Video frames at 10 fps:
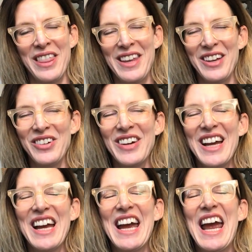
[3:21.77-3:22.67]
with you,
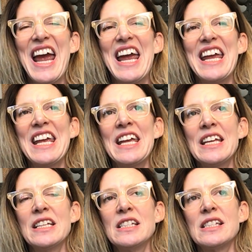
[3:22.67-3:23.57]

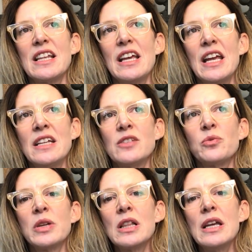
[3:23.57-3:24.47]
is it's
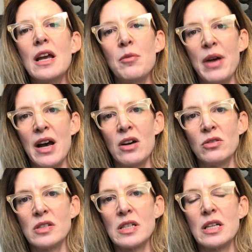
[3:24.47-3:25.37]
really
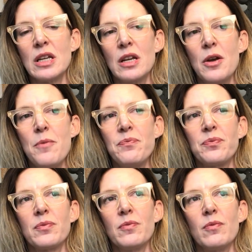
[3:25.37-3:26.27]
about
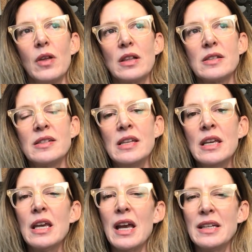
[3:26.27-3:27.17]

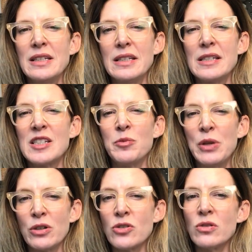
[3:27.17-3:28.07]
seeking a
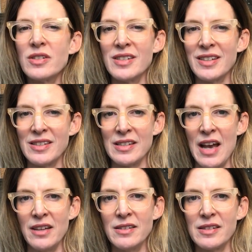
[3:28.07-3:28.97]
spiritual
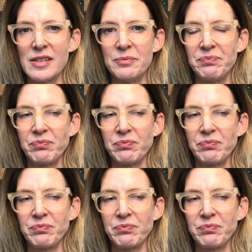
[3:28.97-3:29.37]
success